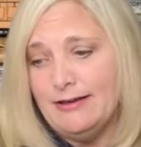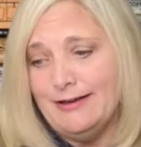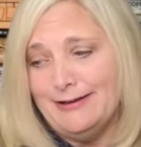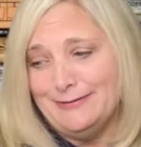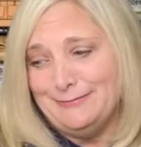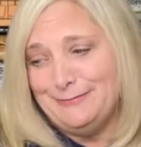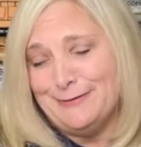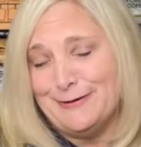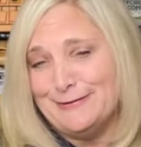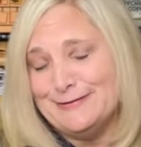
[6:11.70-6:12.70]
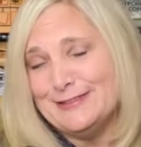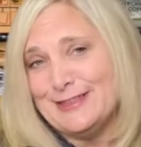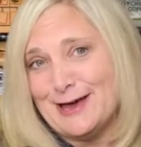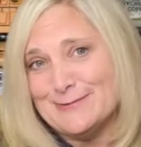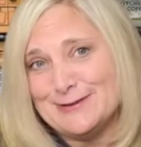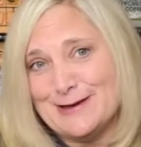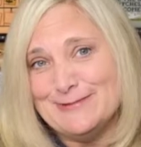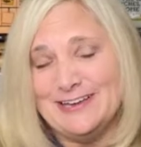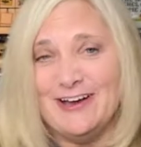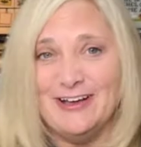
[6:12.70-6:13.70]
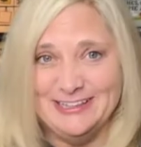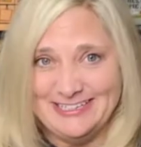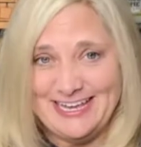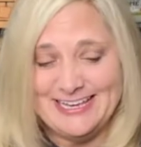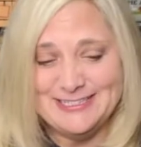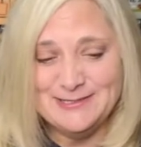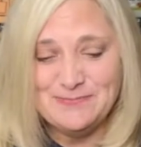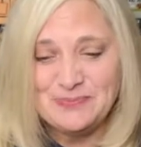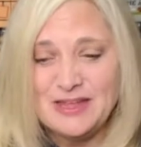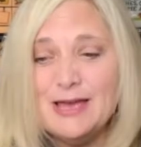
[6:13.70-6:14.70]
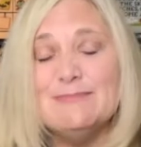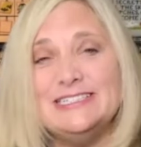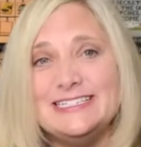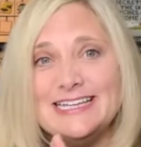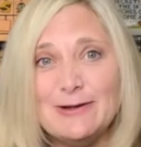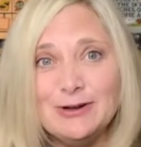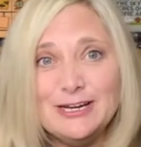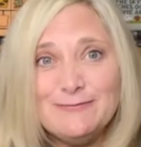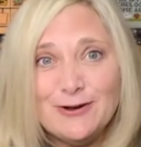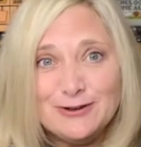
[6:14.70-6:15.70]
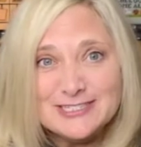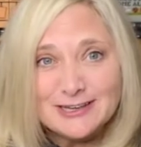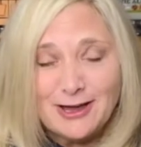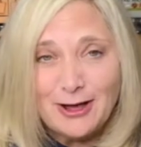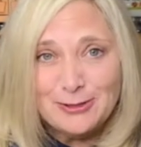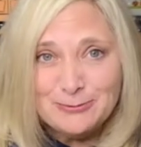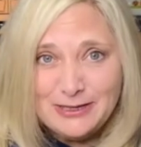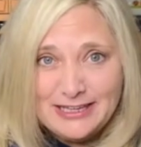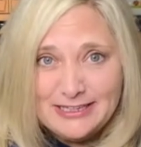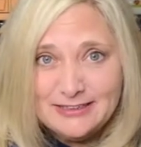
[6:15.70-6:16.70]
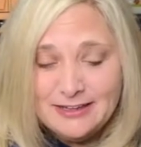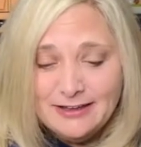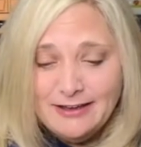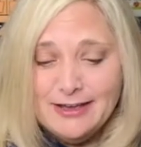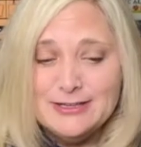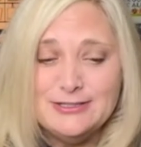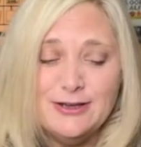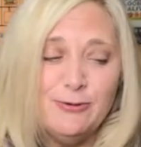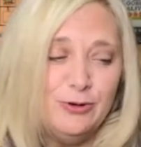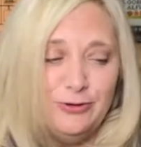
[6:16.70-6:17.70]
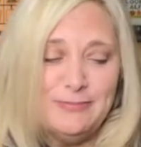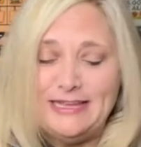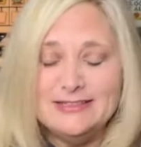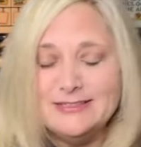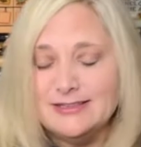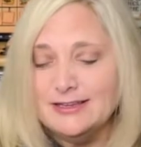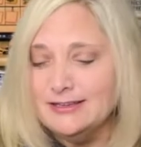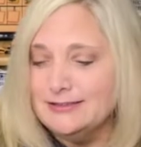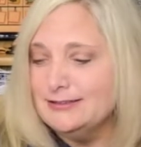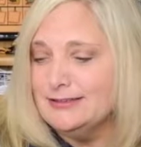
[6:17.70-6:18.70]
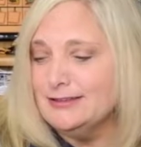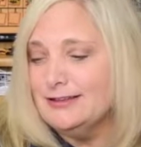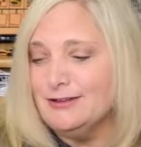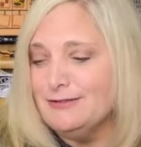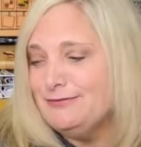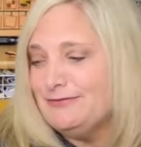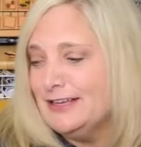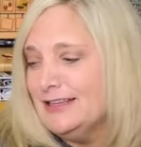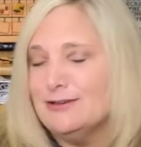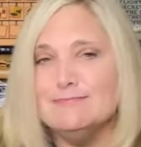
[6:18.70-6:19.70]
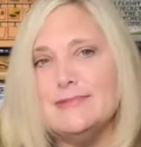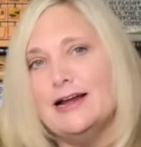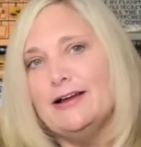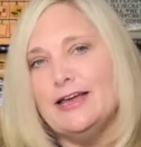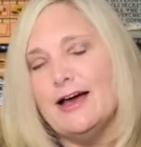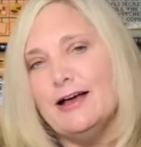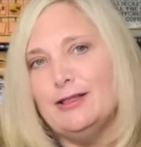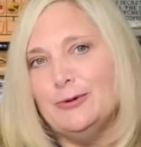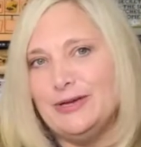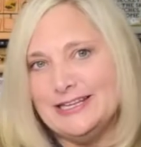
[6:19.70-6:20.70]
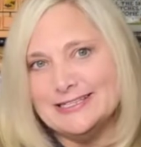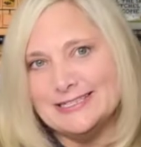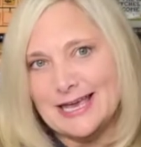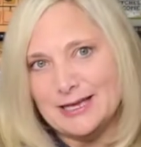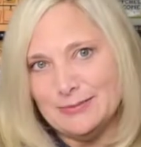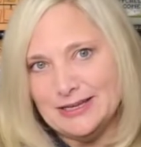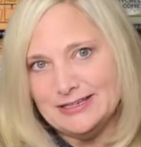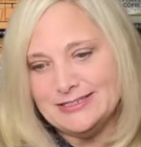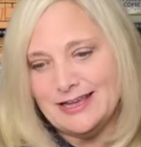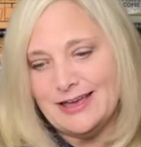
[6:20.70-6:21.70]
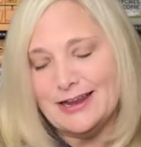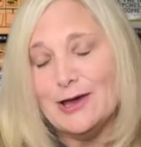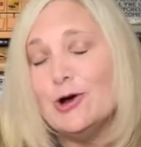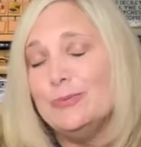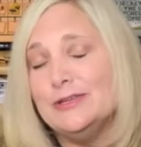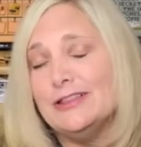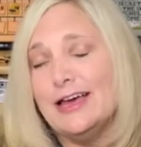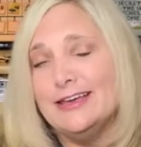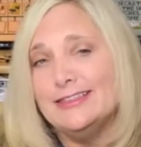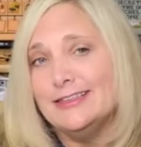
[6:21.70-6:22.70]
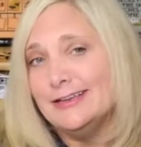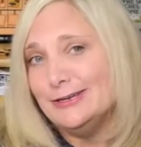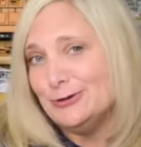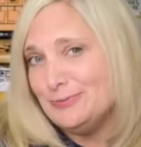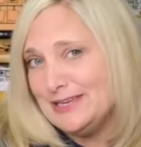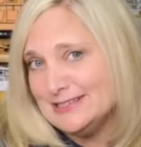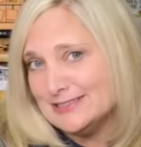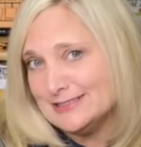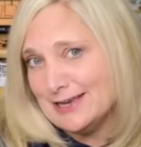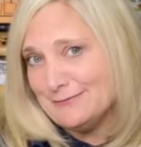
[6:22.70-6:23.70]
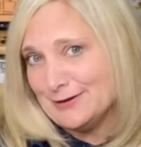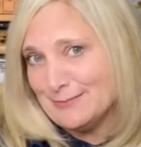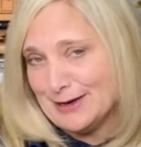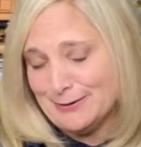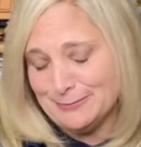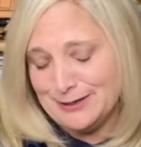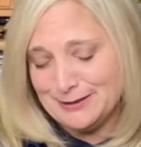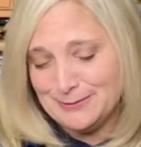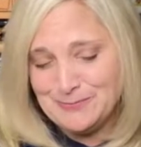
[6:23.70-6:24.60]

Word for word: uh, for the upcoming holidays. But today we're going to focus on Halloween. So we'll make this a little fun little merry Halloween segment and I hope you like the new pieces I've come out with.